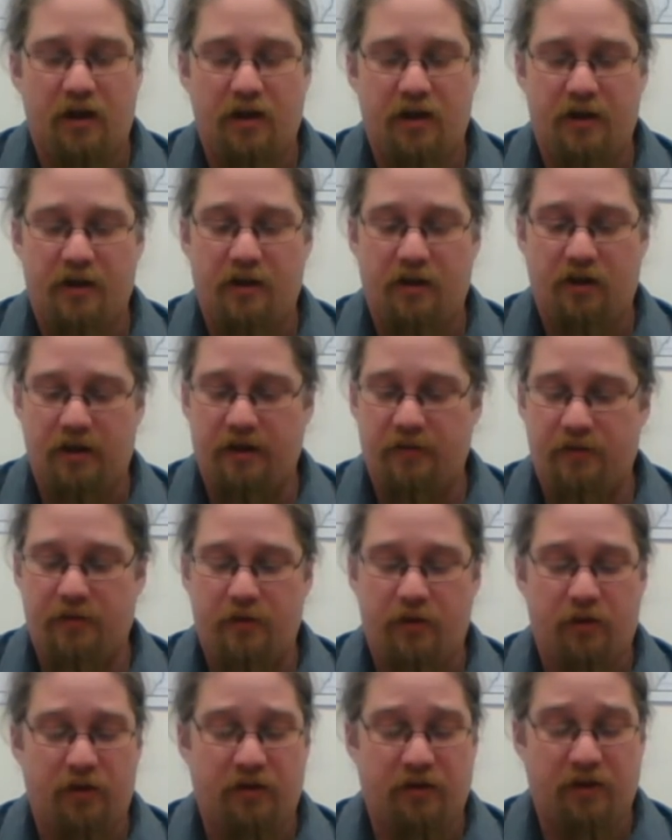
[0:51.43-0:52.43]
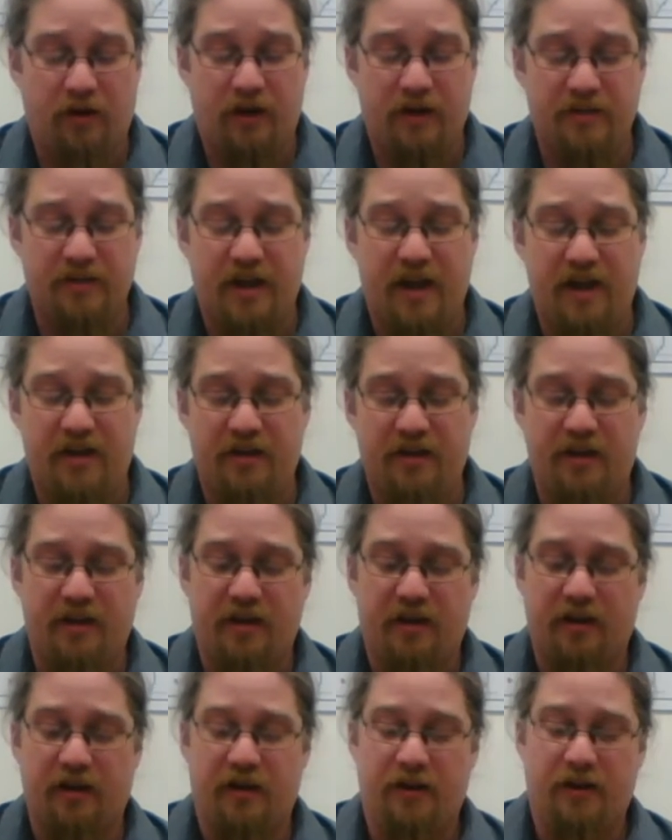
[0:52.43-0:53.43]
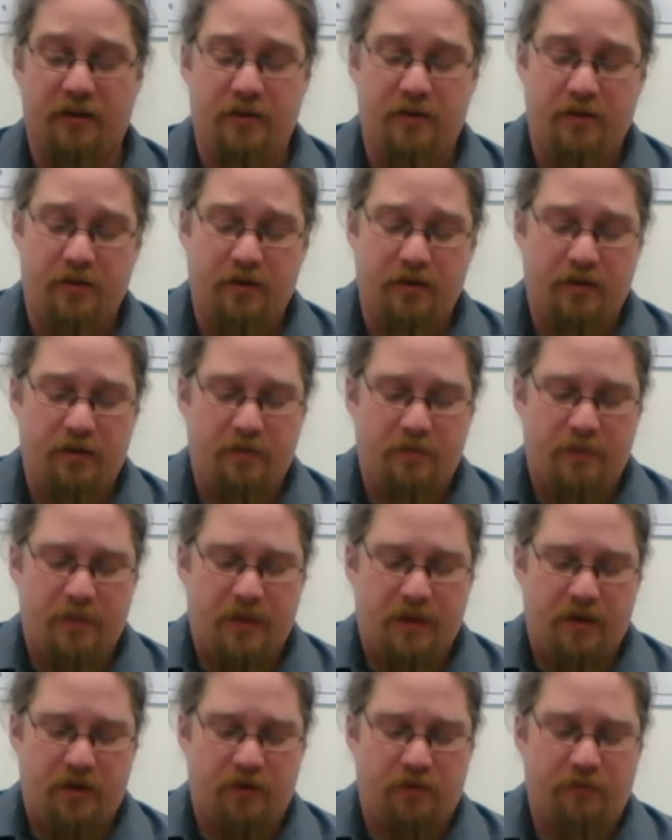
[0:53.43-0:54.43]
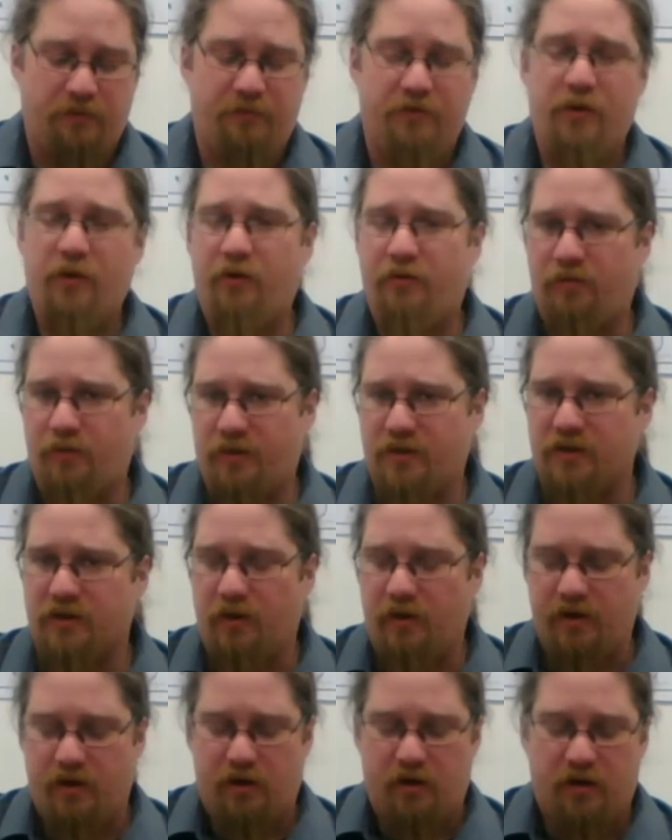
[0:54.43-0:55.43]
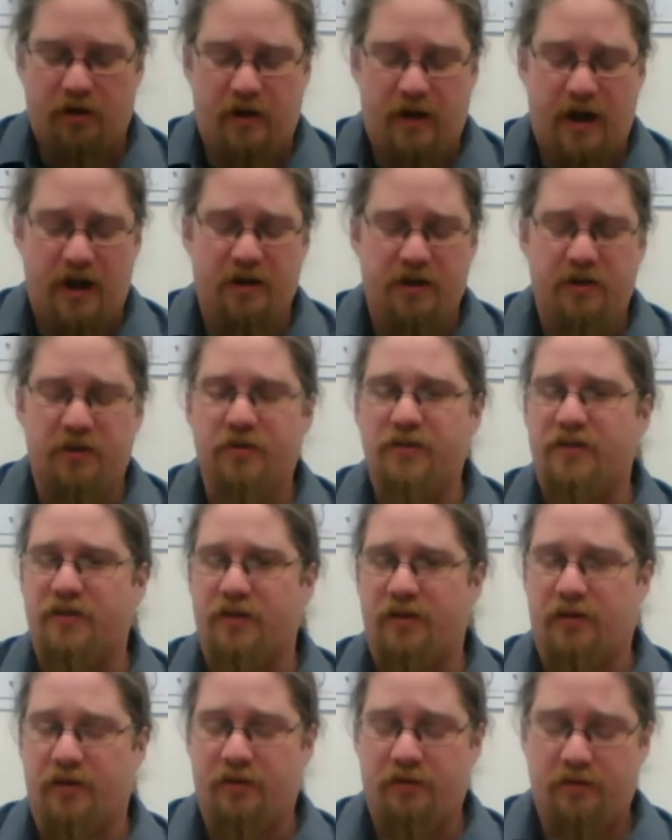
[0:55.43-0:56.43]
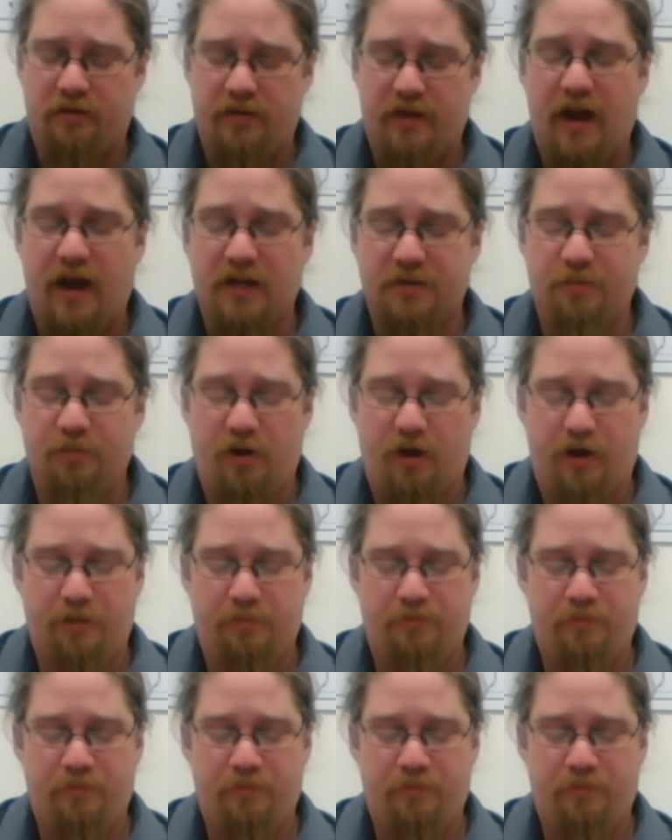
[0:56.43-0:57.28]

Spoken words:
It'll give you a nice handy view of what's going on and how to use the dashboard.